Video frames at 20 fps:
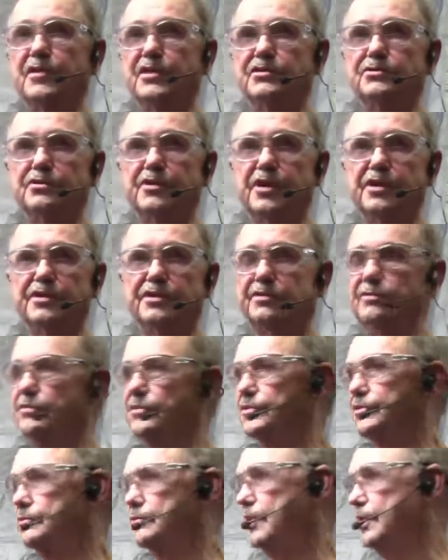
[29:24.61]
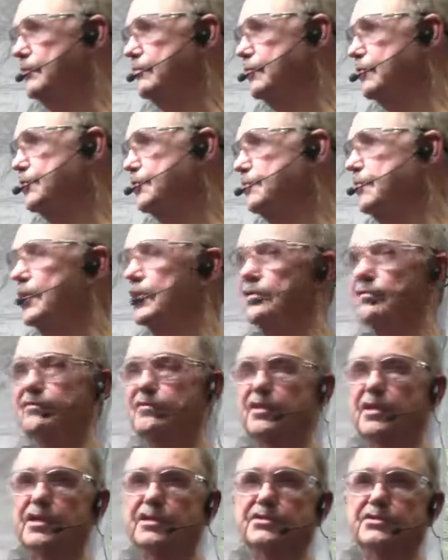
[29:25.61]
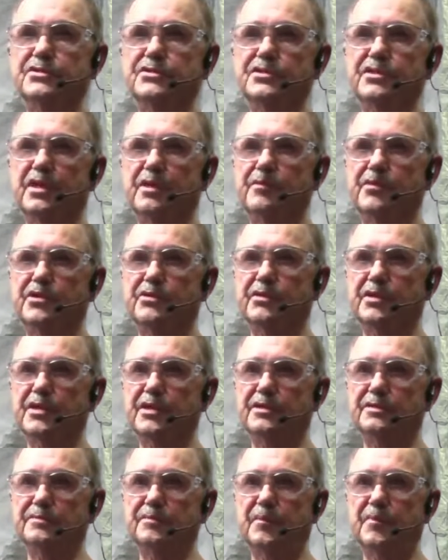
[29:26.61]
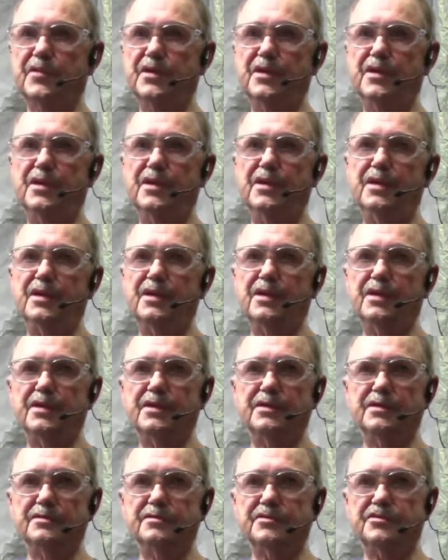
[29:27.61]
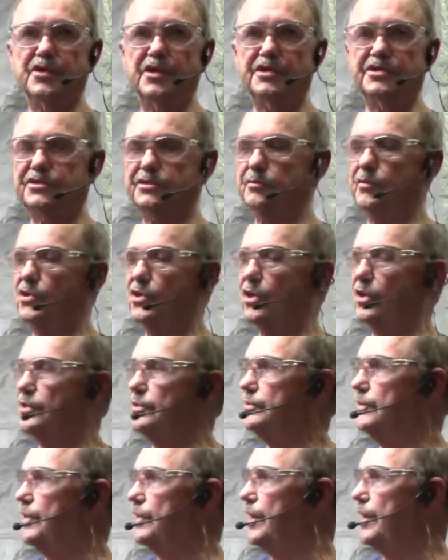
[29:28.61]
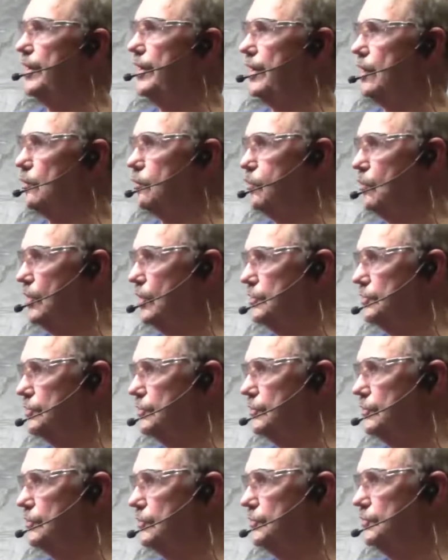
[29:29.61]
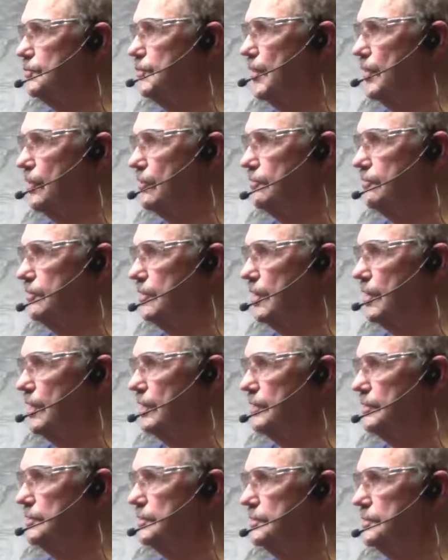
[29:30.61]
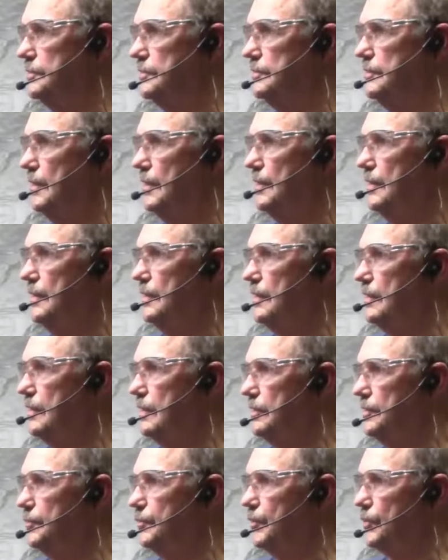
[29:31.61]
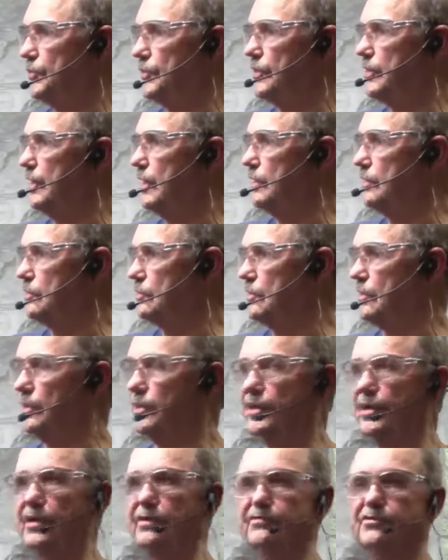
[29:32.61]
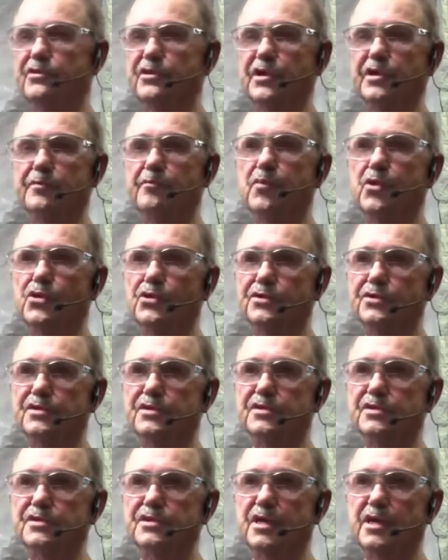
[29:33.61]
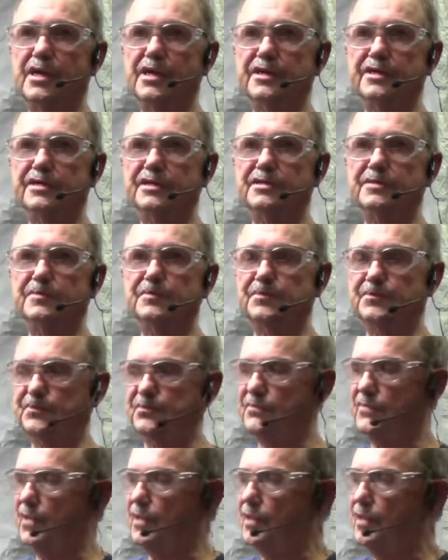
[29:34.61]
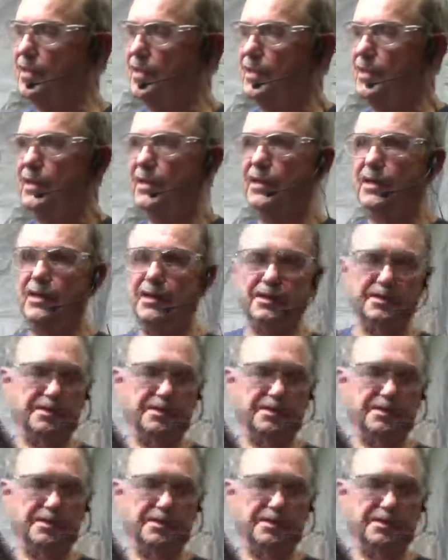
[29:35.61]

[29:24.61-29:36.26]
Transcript: That's what I did with the one with the butterflies that's coming around. Traced them on, and then I airbrushed those butterflies to put the color on after I'd burned the design in.